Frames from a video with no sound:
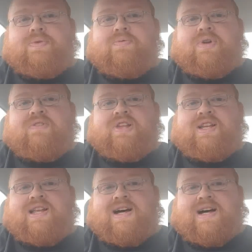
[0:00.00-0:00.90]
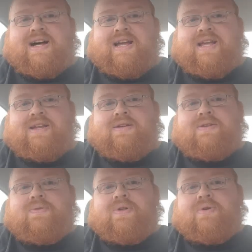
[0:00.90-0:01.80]
Whenever they die,
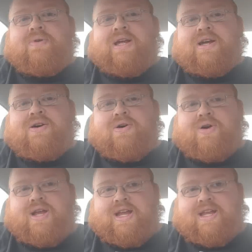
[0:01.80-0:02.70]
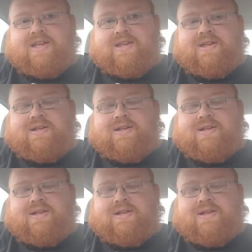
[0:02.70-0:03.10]
they're reincarnated